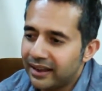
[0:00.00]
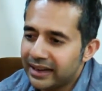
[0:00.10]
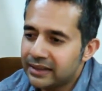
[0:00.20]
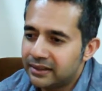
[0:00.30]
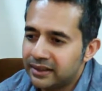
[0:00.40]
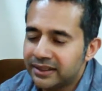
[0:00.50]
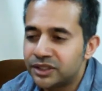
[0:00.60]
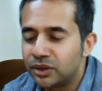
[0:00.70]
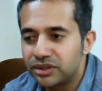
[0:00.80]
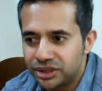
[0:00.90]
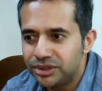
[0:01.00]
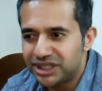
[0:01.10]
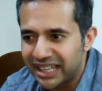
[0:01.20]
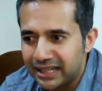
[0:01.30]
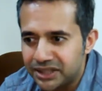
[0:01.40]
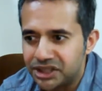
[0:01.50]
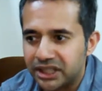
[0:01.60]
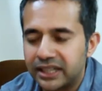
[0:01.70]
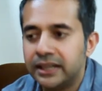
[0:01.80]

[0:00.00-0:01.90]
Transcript: it's not too challenging.